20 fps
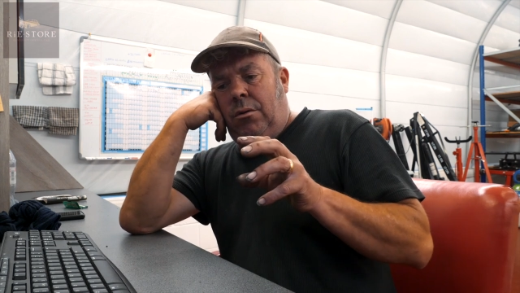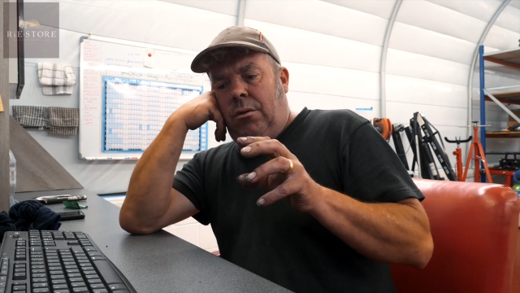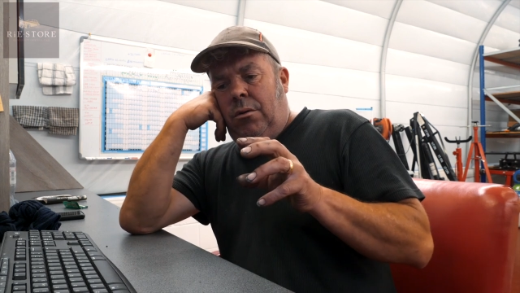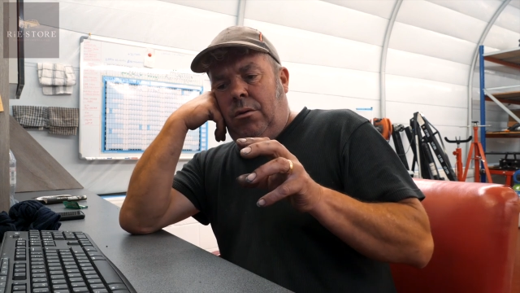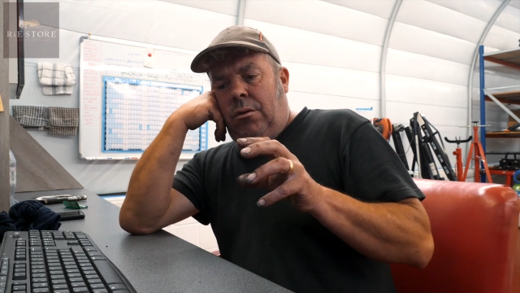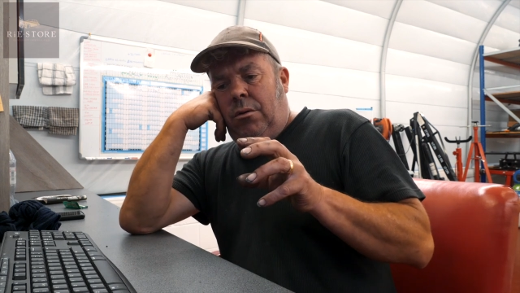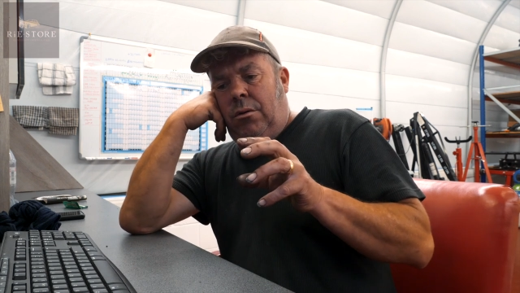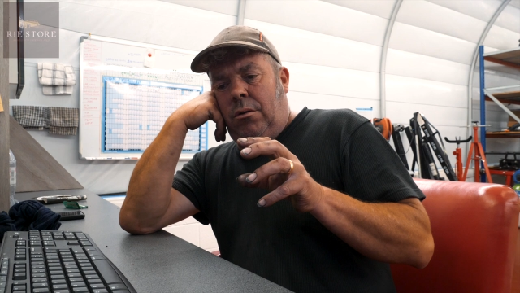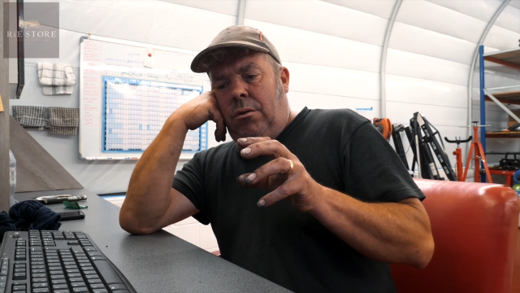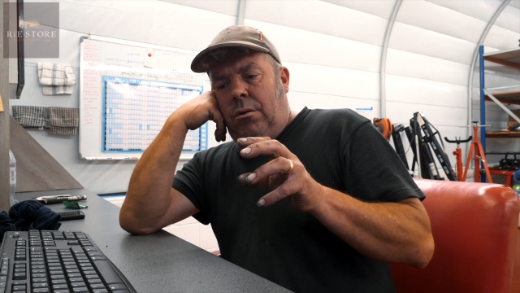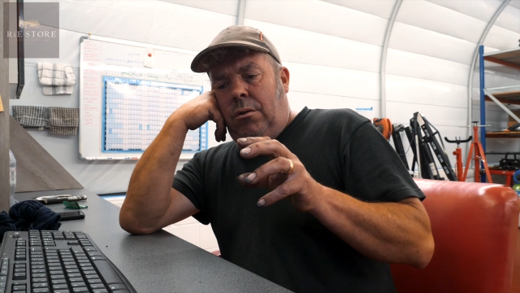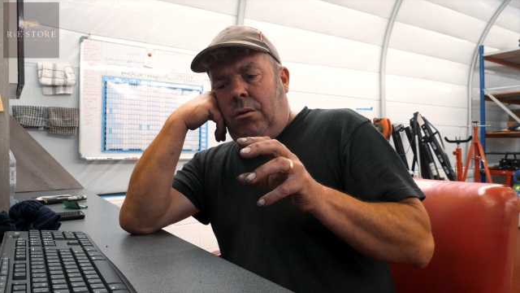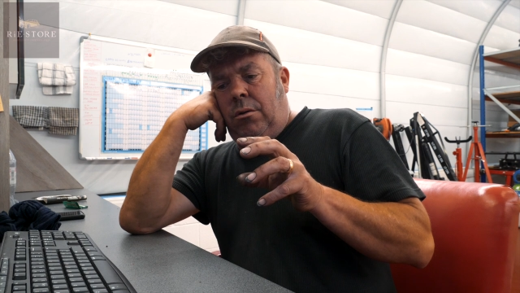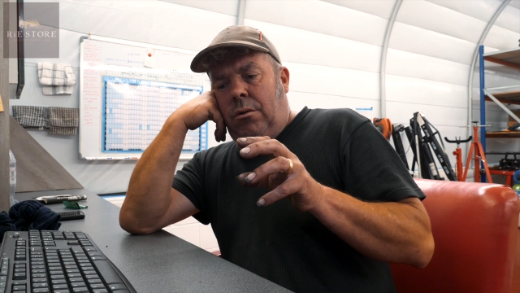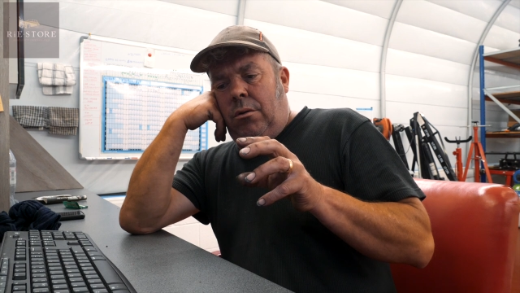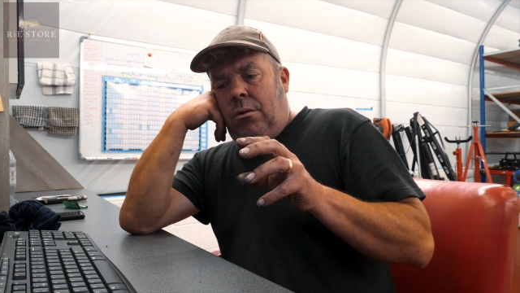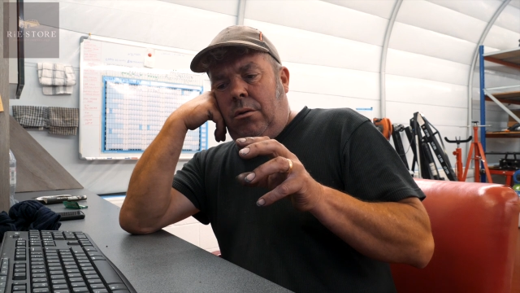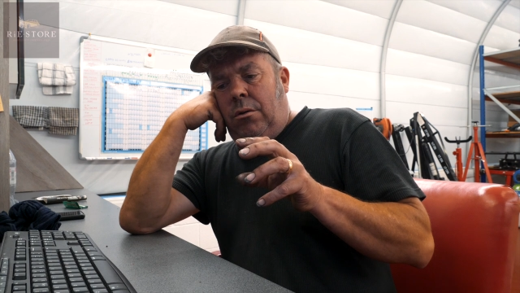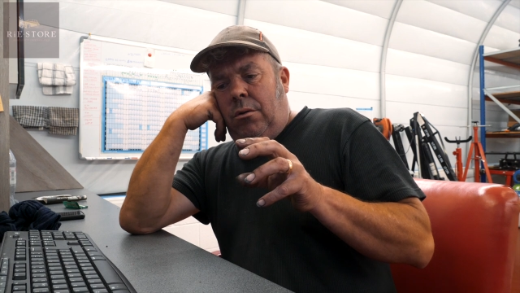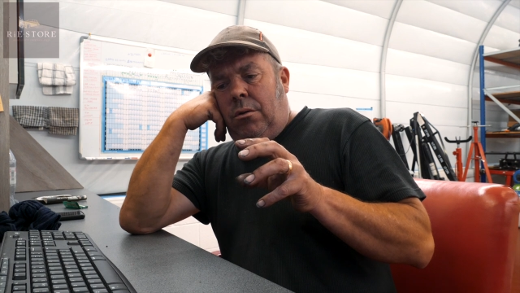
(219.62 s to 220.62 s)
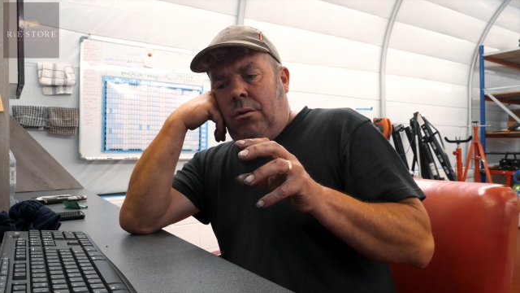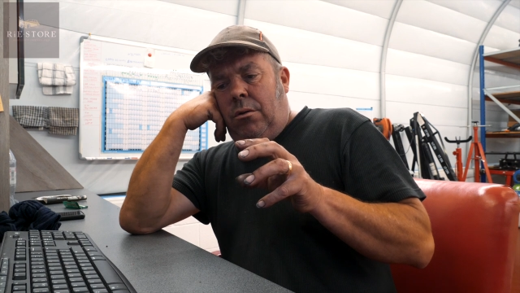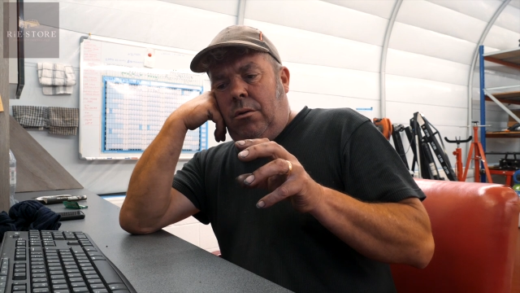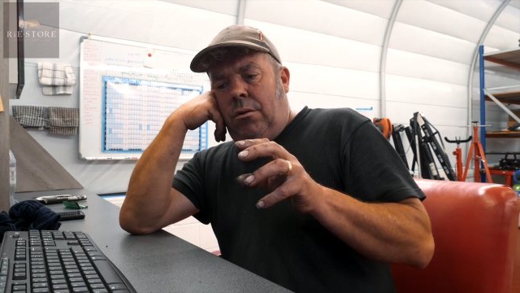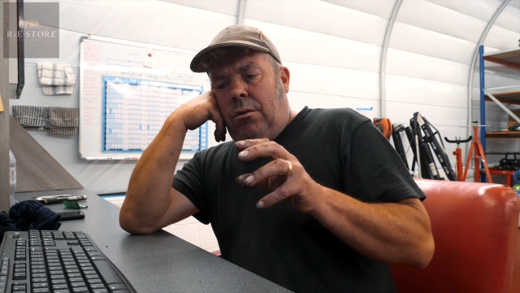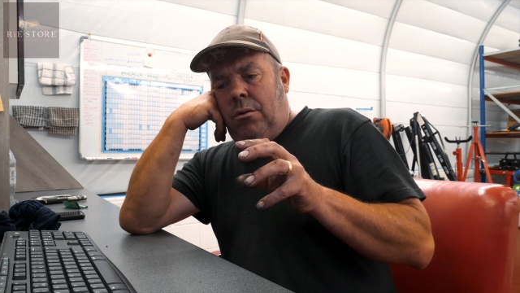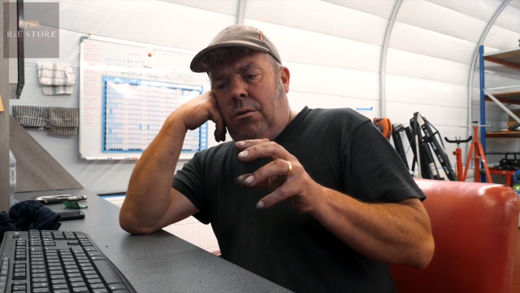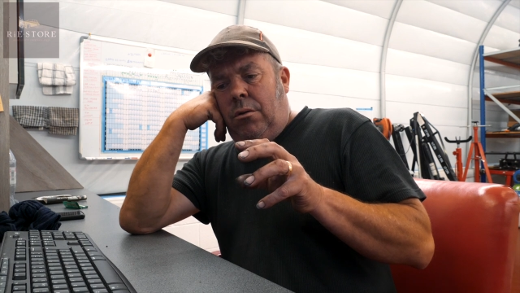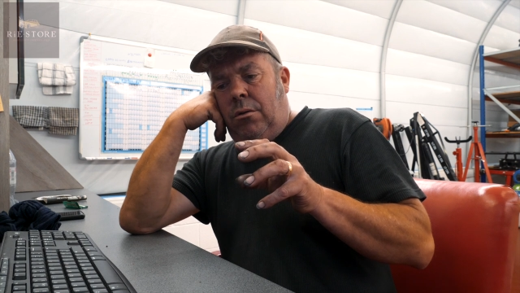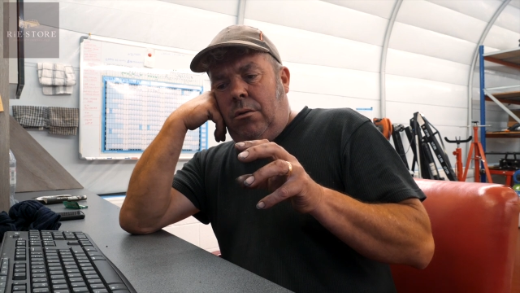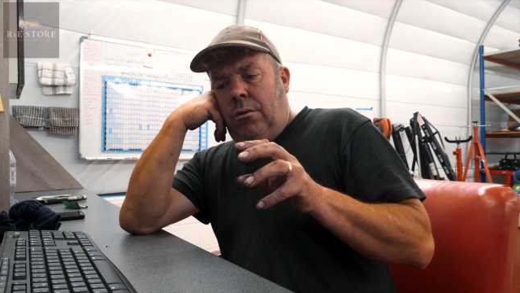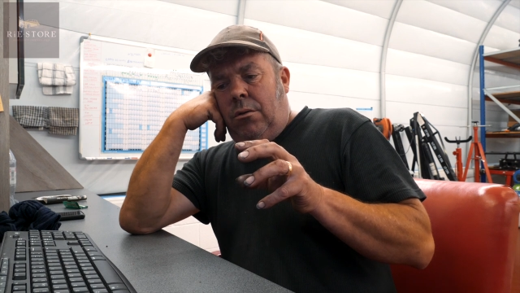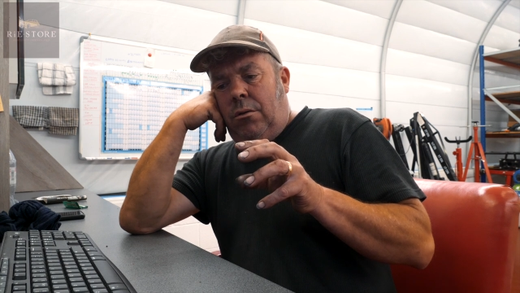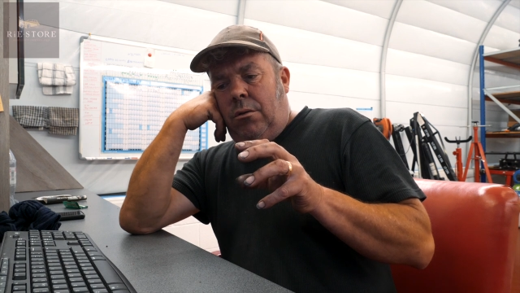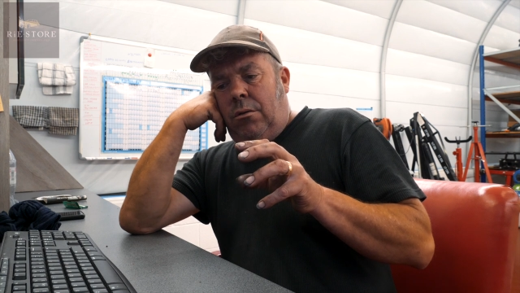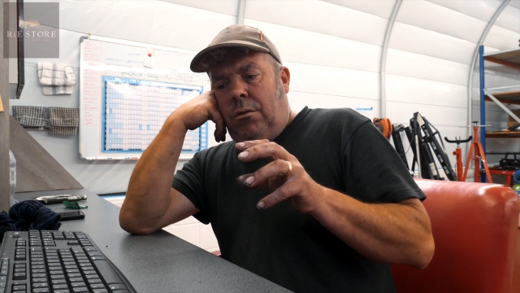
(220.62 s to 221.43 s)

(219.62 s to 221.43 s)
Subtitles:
Nothing is said.